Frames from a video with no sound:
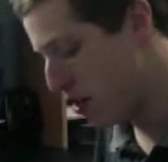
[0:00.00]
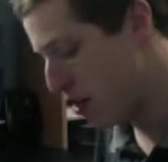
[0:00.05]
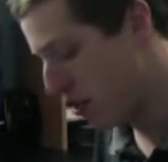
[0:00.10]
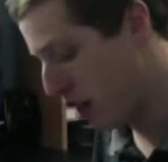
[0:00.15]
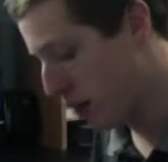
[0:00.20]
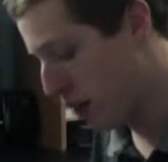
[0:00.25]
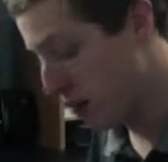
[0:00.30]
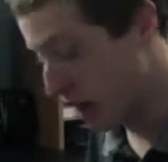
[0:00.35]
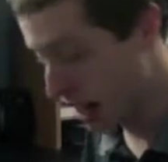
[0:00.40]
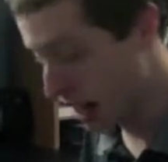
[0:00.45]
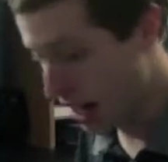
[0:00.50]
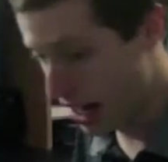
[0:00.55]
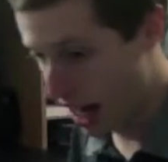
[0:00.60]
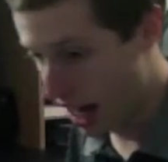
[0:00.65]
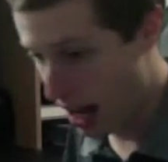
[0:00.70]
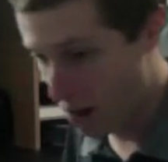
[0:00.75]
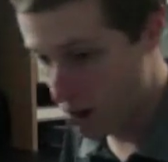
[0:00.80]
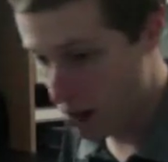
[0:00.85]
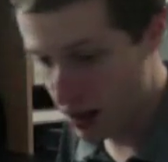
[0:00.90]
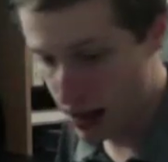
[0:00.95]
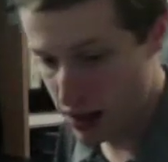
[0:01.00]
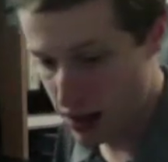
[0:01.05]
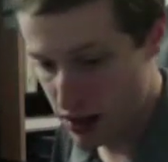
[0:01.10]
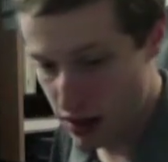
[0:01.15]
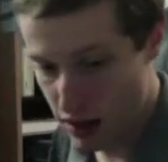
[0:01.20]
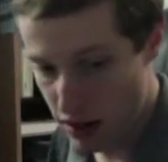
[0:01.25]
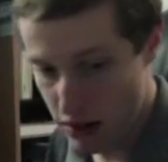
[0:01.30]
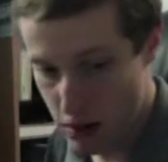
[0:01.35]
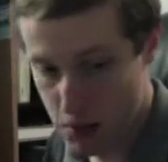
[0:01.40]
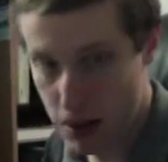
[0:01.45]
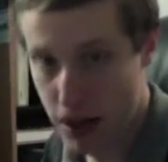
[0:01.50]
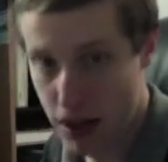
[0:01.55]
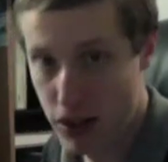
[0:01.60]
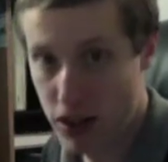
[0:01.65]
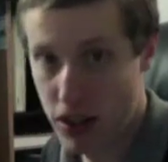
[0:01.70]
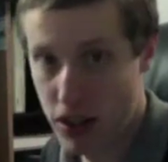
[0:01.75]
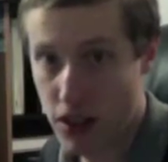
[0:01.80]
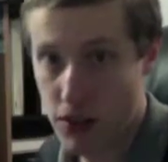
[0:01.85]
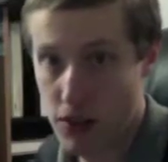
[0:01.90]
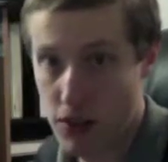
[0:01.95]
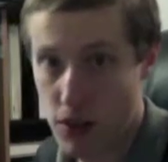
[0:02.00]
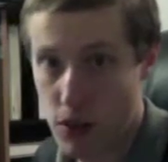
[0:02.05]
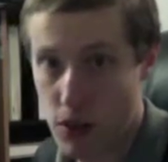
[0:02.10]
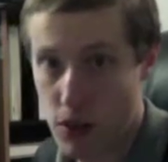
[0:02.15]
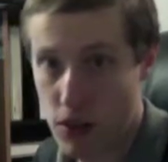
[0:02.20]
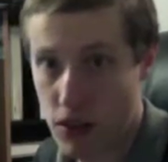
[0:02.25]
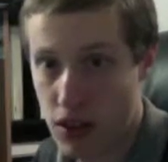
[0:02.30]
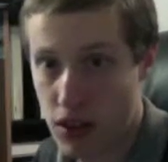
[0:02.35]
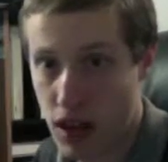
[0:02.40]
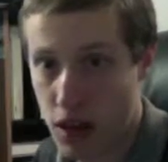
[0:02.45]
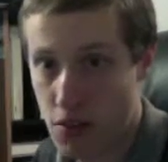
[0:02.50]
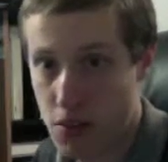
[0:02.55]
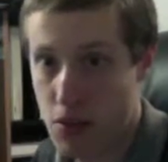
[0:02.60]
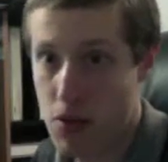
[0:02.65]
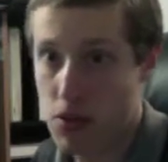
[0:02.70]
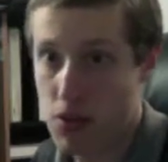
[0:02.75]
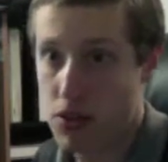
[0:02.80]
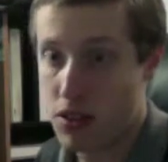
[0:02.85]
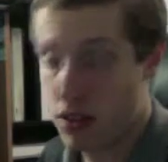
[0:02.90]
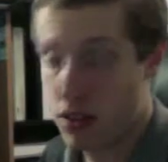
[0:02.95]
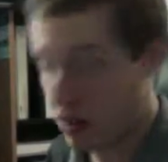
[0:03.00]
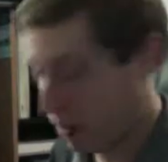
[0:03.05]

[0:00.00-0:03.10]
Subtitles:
someday happening to everybody's cell phone numbers and